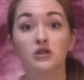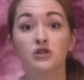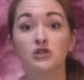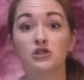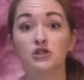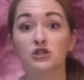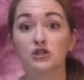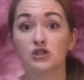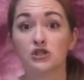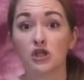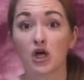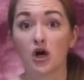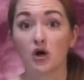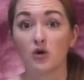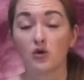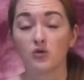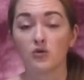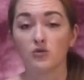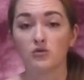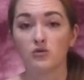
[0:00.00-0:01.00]
So
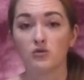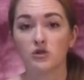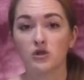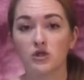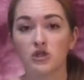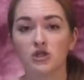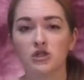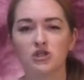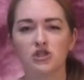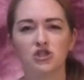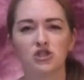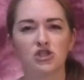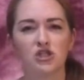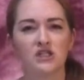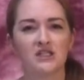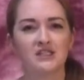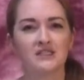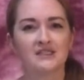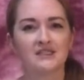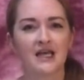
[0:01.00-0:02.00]
she
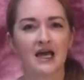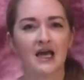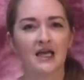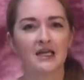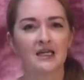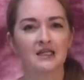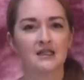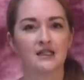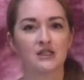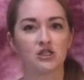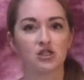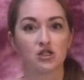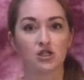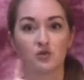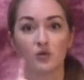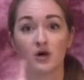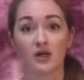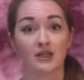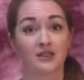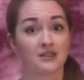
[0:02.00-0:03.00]
decided that she
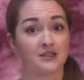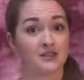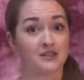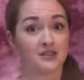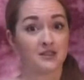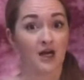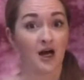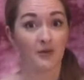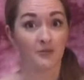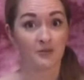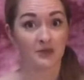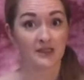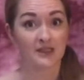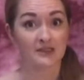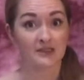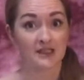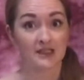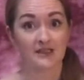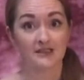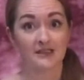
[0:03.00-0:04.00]
wanted to stop these
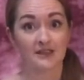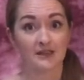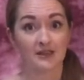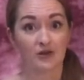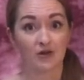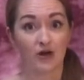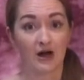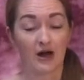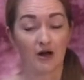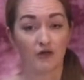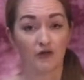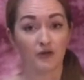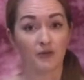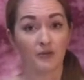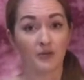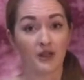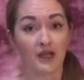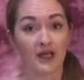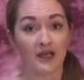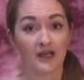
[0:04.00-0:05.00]
kids at Little Owl from
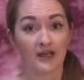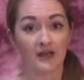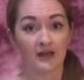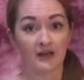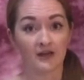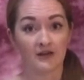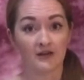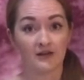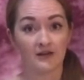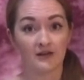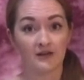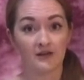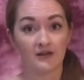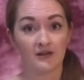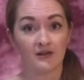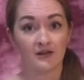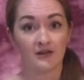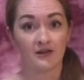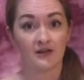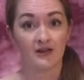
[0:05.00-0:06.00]
playing.
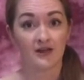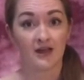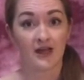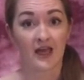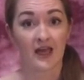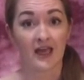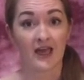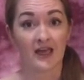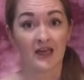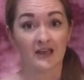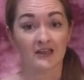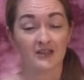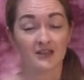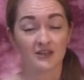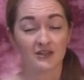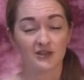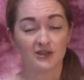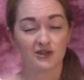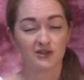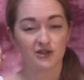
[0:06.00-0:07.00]
And
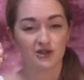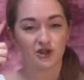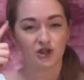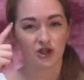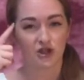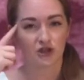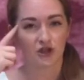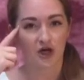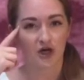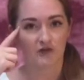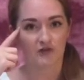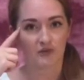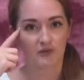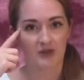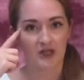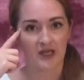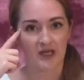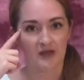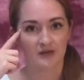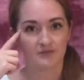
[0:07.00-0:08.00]
she thought of a
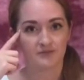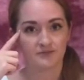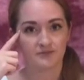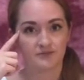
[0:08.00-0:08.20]
plan.